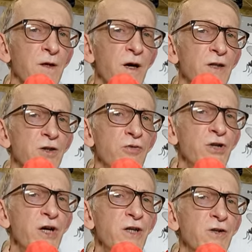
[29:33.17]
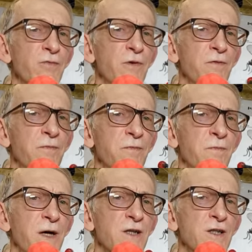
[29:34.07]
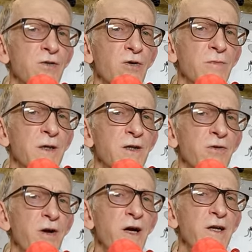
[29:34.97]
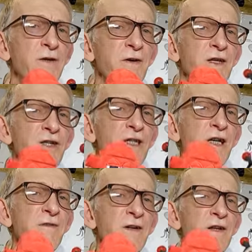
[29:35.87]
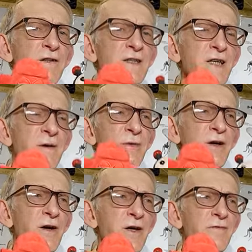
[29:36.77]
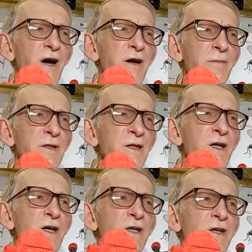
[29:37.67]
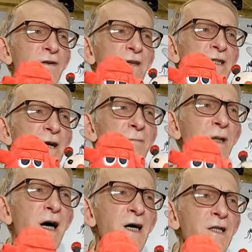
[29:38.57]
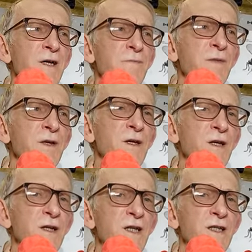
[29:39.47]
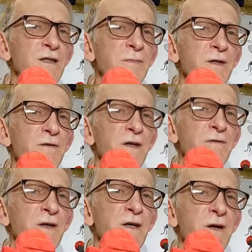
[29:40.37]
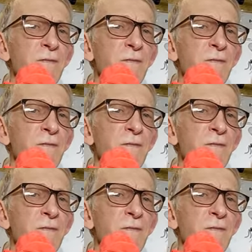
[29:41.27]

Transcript: associated with parasitoid, but in reality we are just living in the same environment, near the same plant. It doesn't mean that